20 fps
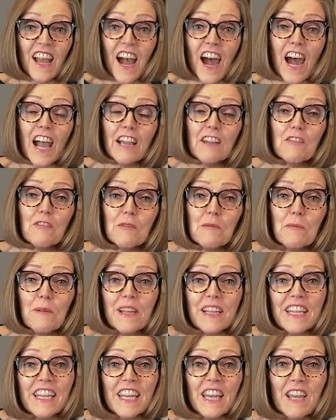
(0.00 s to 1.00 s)
Hi
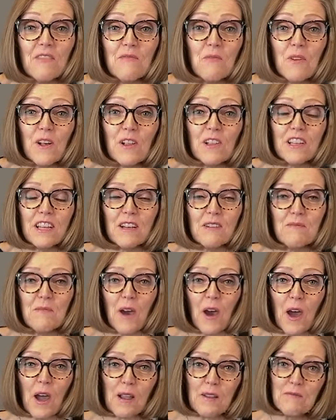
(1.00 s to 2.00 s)
everybody and welcome.
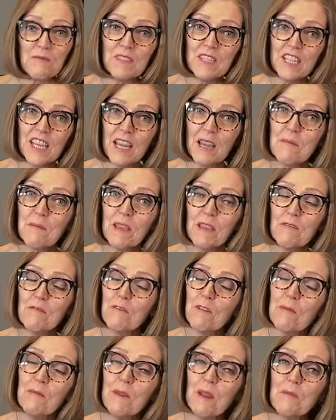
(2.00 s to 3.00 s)
I'm Tammy
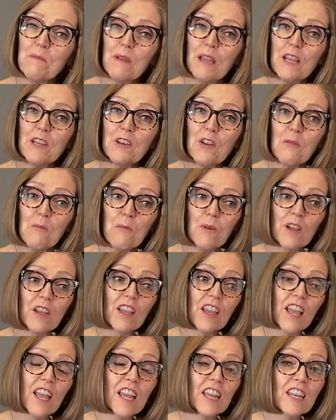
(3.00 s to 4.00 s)
from Nutmeg Notebook
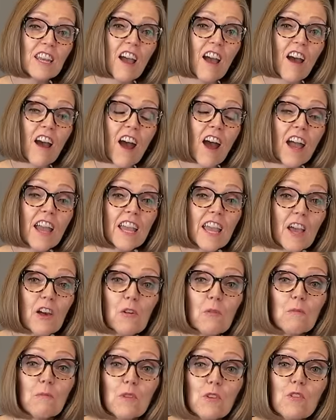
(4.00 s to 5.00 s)
and I
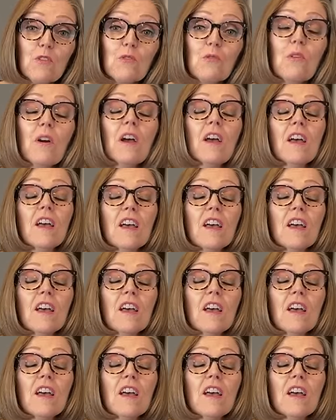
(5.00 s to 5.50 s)
help you